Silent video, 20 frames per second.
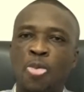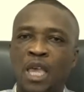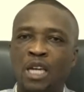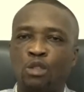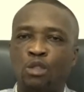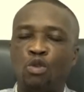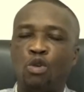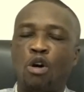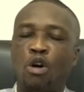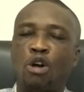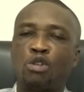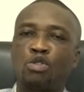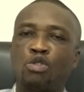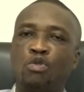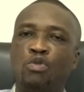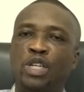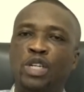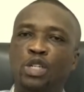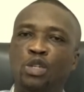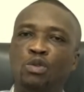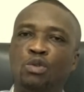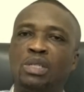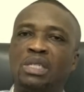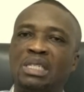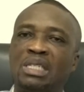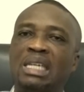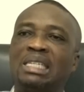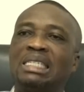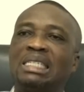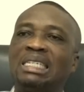it will also reduce
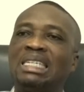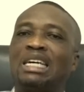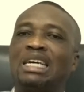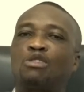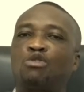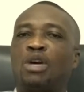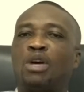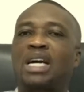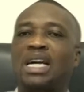certain natural